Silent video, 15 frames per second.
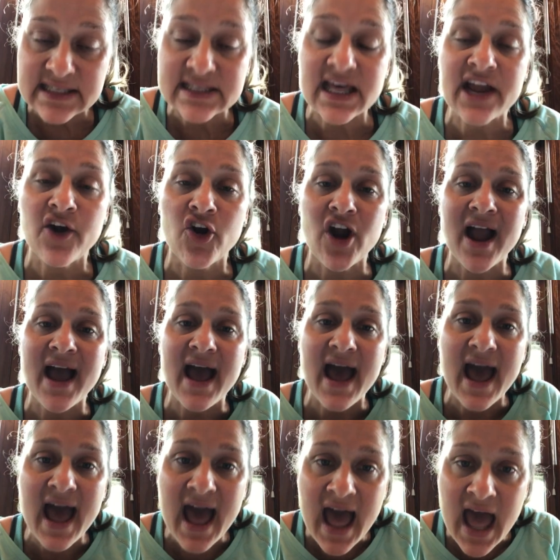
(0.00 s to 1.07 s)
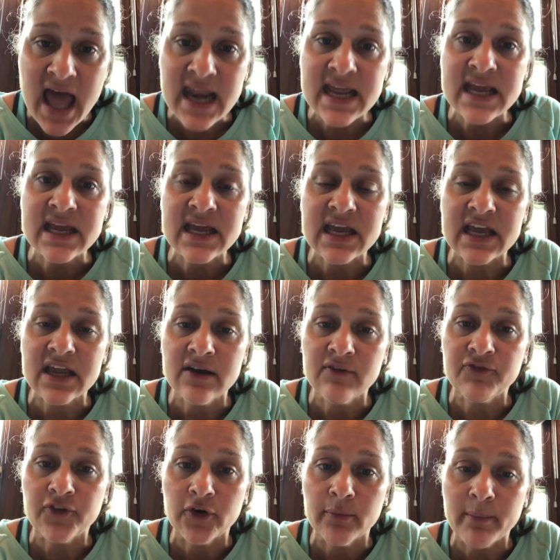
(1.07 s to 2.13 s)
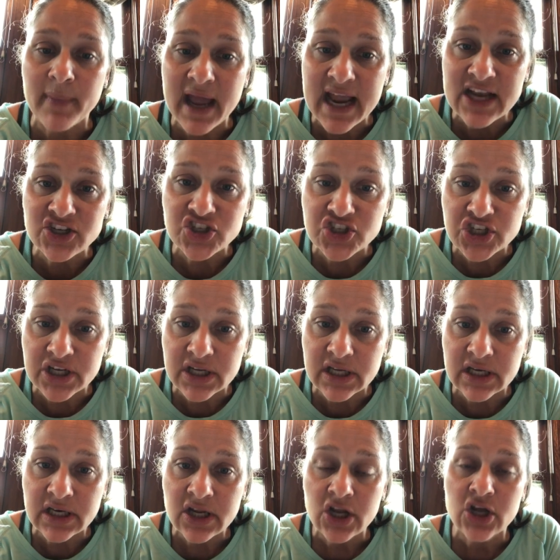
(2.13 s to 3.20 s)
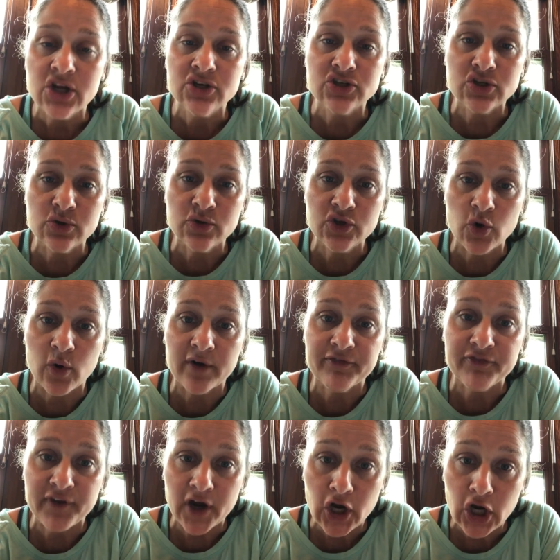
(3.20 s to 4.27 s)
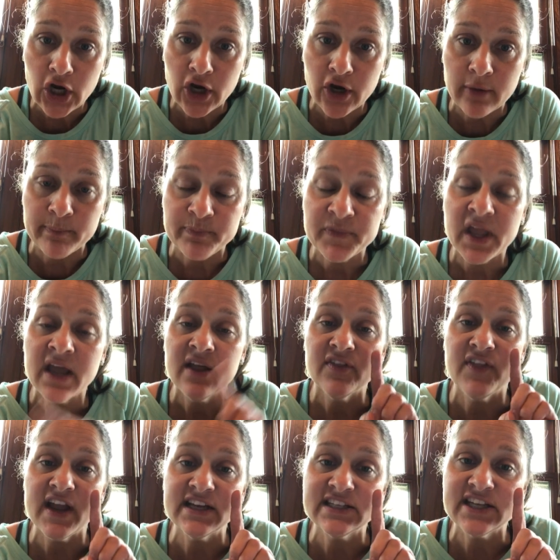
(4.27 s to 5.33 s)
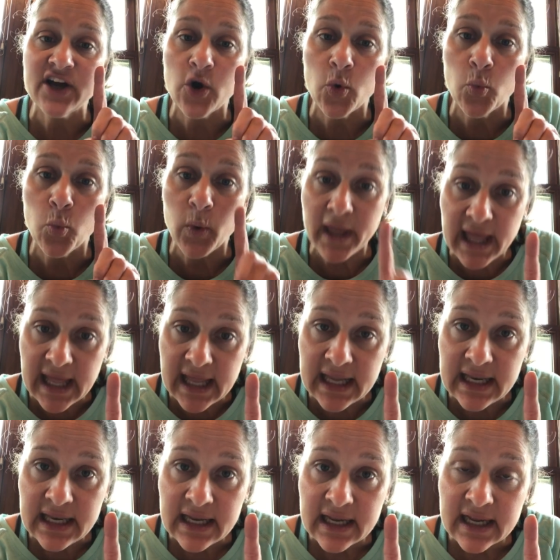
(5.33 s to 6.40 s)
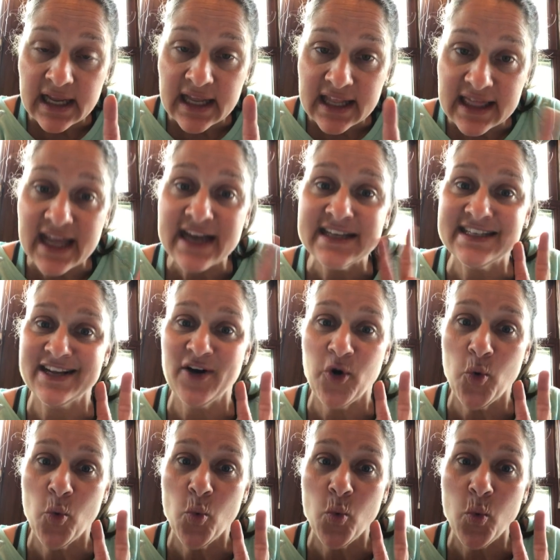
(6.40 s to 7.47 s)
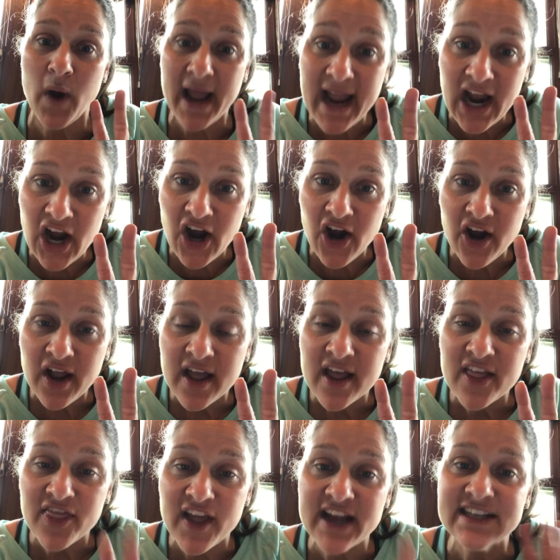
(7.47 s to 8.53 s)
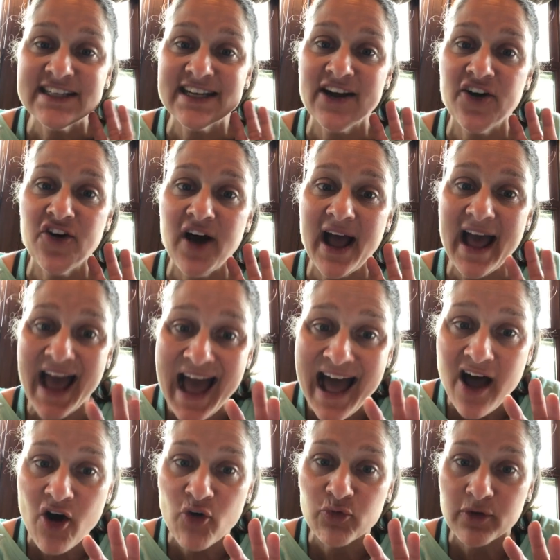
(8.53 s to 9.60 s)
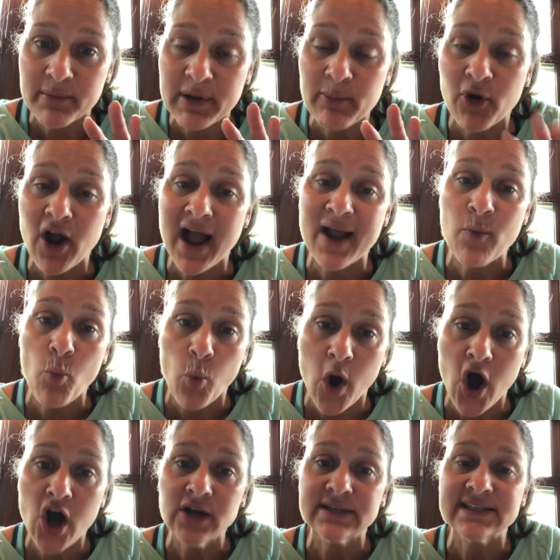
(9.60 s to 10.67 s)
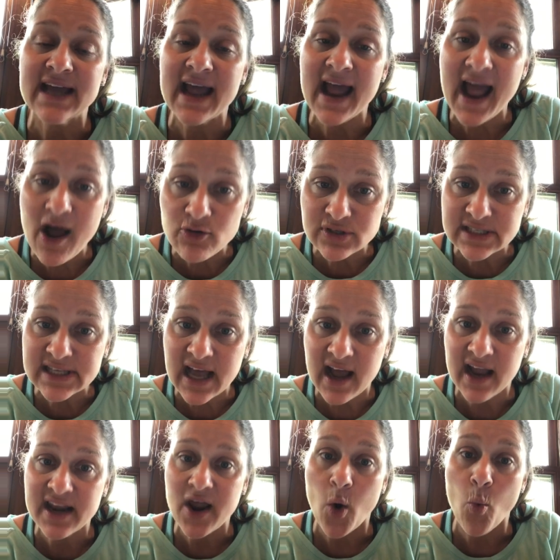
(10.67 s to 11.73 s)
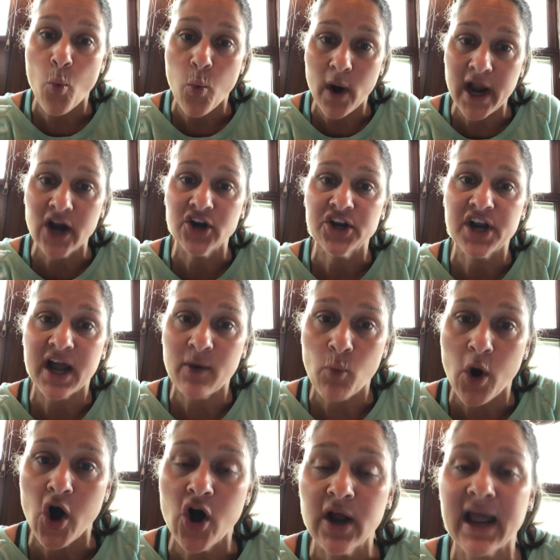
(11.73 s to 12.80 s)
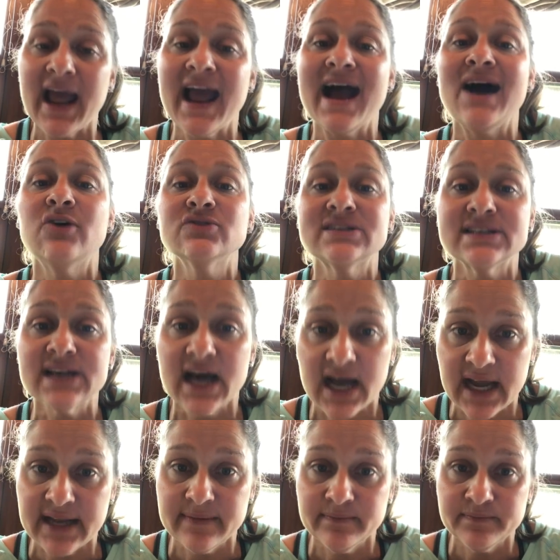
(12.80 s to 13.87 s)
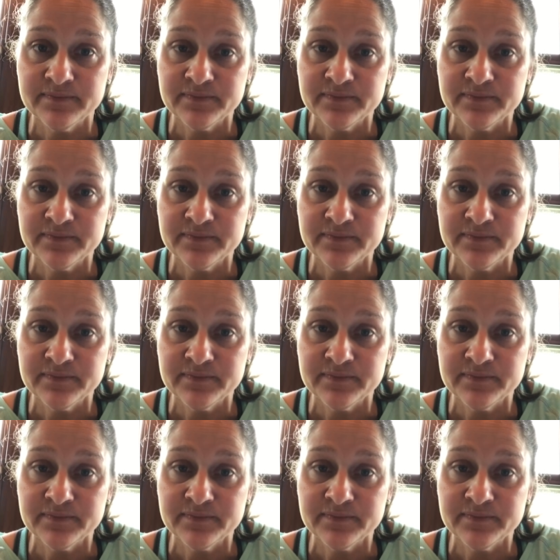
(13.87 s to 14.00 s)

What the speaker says: They are adding information to your verb. They tell when, they tell where, they tell how. Remember, I walked outside. Where did I walk? Outside.